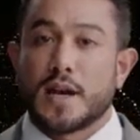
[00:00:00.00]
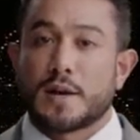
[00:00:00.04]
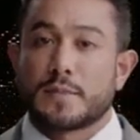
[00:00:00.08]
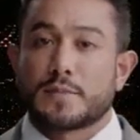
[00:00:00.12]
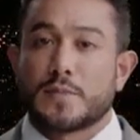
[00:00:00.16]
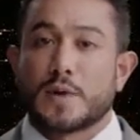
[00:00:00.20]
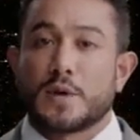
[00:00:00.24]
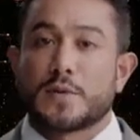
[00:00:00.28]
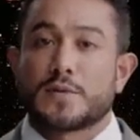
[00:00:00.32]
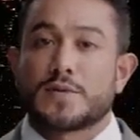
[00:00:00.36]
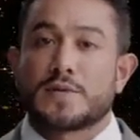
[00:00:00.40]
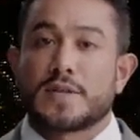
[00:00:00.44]

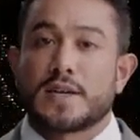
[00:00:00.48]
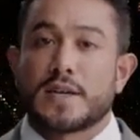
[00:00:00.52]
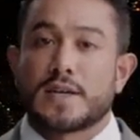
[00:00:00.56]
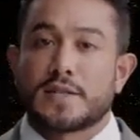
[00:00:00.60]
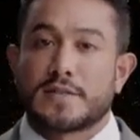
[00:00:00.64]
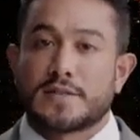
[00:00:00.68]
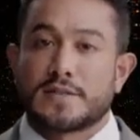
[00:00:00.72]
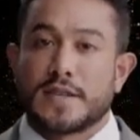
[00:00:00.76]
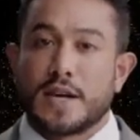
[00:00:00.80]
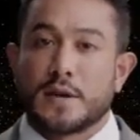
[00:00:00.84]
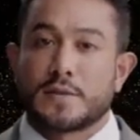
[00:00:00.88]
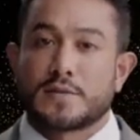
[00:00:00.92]
at boats
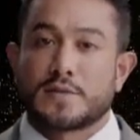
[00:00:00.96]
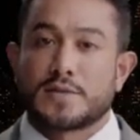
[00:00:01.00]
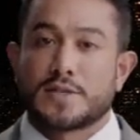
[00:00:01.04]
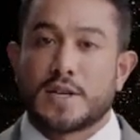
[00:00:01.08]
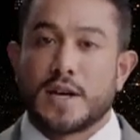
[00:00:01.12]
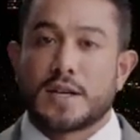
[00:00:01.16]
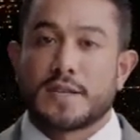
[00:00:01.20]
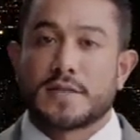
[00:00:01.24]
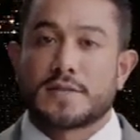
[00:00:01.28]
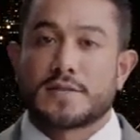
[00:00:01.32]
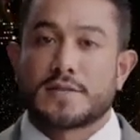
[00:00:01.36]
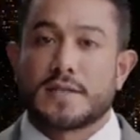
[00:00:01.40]
in South
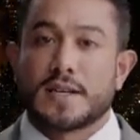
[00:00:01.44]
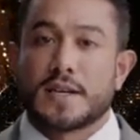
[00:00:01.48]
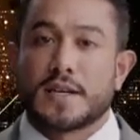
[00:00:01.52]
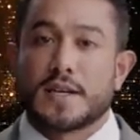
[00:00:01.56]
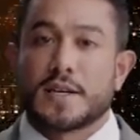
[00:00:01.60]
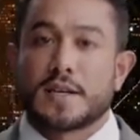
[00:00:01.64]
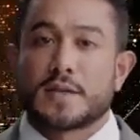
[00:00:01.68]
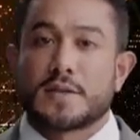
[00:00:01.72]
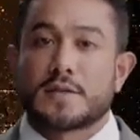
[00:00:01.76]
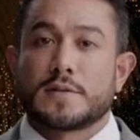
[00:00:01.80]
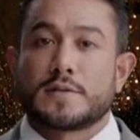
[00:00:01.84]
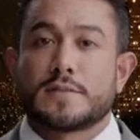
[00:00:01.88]
China
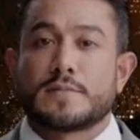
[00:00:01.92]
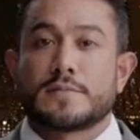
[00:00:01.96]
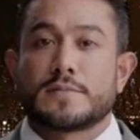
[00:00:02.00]
Sea.